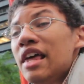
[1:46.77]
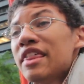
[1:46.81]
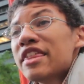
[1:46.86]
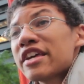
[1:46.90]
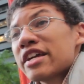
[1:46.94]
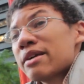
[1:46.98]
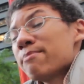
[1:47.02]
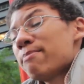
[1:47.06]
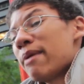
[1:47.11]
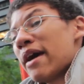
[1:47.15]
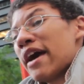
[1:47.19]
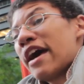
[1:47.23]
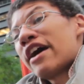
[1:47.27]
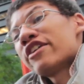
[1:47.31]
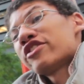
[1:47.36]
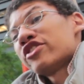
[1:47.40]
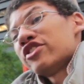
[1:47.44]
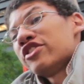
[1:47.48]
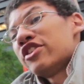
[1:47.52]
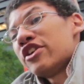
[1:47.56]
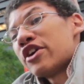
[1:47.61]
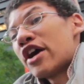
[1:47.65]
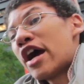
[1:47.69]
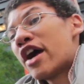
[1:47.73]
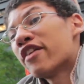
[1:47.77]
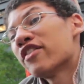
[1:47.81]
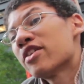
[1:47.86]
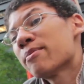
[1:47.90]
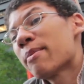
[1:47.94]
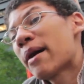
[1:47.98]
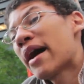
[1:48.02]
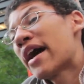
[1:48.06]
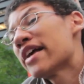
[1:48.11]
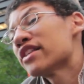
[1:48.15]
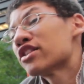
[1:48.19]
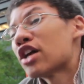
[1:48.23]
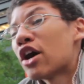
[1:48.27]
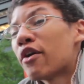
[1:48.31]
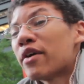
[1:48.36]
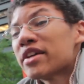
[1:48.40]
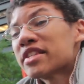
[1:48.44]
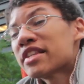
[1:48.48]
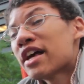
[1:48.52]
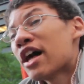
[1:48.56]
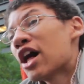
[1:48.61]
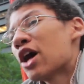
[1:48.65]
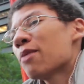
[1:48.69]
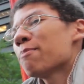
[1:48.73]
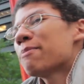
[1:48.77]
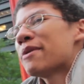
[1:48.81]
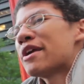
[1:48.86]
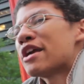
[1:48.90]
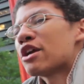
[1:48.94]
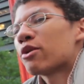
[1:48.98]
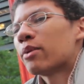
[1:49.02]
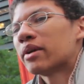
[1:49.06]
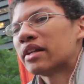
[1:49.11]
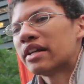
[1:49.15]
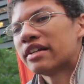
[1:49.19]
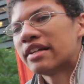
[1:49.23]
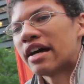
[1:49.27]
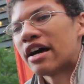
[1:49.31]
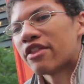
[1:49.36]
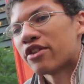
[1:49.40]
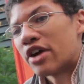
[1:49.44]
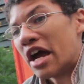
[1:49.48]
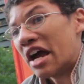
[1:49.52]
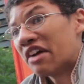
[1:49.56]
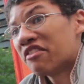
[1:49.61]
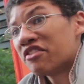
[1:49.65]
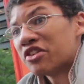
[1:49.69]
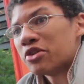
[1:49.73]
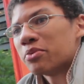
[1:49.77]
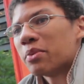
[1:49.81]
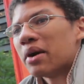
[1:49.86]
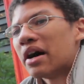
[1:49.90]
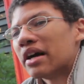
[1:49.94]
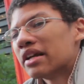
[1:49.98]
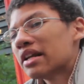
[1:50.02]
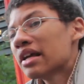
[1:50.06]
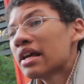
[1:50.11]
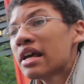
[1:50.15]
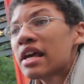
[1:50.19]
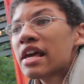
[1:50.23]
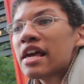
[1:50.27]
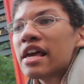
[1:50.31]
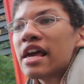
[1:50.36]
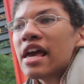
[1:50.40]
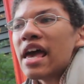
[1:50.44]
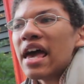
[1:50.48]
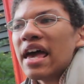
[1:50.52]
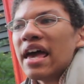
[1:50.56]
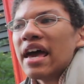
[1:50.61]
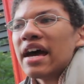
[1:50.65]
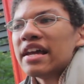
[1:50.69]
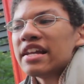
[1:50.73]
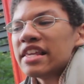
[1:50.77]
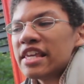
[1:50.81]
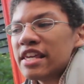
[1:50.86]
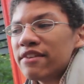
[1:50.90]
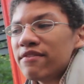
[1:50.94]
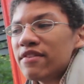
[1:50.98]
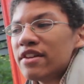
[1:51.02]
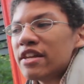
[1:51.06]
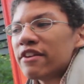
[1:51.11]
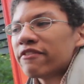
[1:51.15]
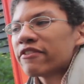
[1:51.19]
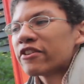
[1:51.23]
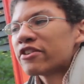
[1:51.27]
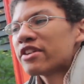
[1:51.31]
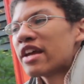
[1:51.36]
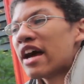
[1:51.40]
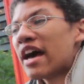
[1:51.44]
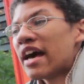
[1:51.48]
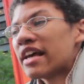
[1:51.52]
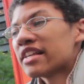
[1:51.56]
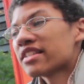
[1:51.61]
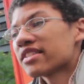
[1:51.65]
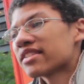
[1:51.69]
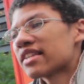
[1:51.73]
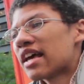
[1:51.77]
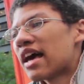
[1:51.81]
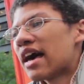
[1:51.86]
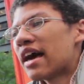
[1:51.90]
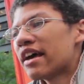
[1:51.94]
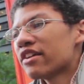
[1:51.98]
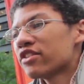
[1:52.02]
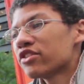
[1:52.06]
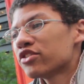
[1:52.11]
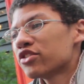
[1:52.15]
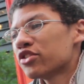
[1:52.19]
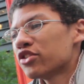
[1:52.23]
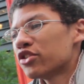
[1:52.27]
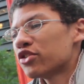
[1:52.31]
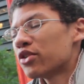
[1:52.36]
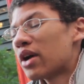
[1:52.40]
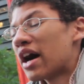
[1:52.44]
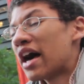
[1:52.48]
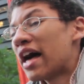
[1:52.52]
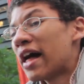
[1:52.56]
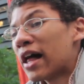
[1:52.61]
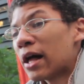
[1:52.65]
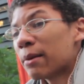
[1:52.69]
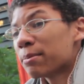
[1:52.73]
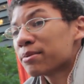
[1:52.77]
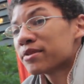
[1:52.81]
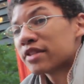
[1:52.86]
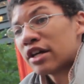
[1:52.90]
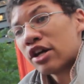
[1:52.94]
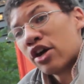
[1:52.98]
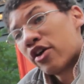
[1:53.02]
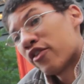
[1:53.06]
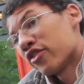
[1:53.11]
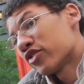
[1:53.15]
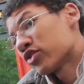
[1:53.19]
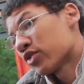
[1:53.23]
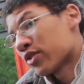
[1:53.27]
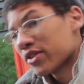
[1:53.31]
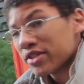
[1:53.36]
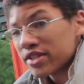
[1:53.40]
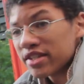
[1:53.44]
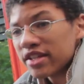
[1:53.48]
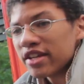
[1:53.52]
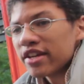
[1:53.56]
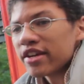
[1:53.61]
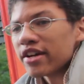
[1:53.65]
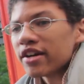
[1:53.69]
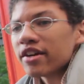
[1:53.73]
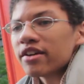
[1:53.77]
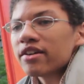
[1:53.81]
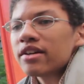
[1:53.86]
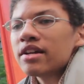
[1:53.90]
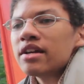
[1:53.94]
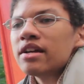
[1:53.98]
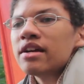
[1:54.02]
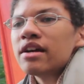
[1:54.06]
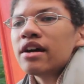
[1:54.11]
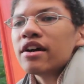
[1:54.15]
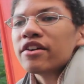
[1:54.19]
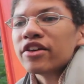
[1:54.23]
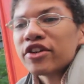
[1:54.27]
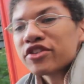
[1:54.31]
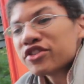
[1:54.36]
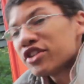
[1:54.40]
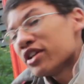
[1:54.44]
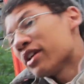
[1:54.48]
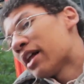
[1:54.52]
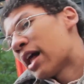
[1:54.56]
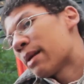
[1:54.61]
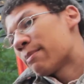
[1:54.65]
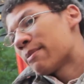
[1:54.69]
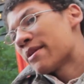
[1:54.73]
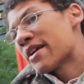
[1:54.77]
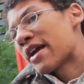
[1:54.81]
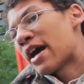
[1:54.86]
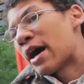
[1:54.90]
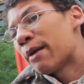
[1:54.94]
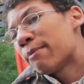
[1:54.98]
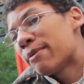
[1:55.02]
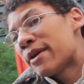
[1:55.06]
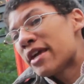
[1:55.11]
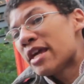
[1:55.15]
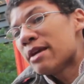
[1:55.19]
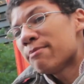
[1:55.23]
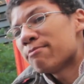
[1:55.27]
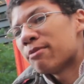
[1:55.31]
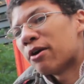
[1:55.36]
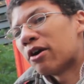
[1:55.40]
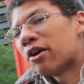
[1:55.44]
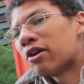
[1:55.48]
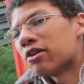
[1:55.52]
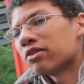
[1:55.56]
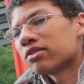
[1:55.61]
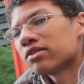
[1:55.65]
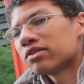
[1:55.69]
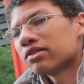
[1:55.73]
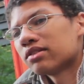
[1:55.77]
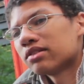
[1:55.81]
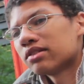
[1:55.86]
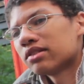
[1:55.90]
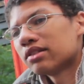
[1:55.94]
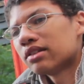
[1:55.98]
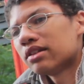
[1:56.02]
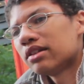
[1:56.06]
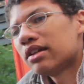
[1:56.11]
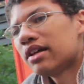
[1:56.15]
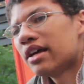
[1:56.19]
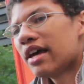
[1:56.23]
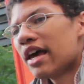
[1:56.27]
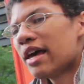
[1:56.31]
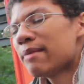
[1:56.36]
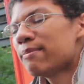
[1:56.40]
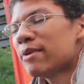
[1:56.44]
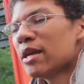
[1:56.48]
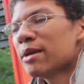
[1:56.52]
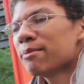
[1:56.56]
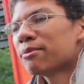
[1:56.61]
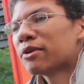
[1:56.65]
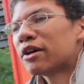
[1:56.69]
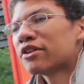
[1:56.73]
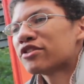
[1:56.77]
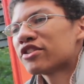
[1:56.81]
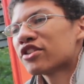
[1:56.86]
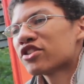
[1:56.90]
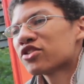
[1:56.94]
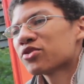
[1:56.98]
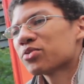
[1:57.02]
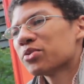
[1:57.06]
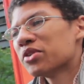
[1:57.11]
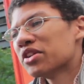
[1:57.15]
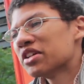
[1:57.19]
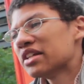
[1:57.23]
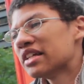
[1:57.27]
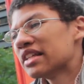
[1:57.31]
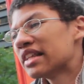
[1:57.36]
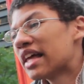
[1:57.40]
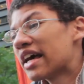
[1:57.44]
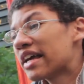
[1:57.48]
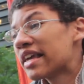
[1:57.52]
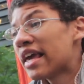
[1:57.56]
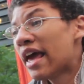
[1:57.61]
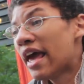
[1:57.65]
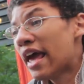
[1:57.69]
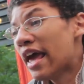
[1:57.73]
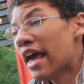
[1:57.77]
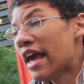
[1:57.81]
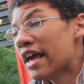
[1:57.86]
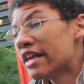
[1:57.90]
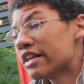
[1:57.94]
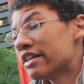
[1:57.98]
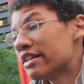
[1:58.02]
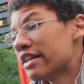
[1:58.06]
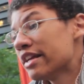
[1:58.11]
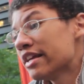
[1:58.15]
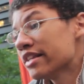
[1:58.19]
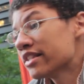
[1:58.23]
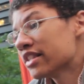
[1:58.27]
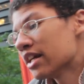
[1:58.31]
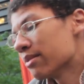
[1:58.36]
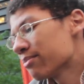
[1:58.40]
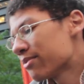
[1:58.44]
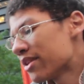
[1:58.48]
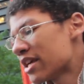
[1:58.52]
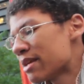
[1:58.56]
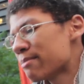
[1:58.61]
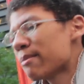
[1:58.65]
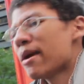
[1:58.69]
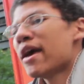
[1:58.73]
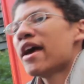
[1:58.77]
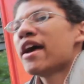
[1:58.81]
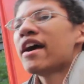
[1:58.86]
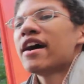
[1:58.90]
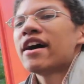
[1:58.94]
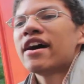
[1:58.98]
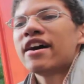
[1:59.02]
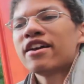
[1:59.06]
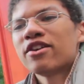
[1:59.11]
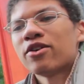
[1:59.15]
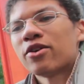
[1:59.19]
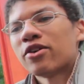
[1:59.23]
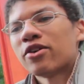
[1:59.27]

the compassion here. Everybody's always helping one another, everyone. And even if you're not assigned to a help center of sorts here, you're still helping out people. And people are just really like, hey, you need something, man,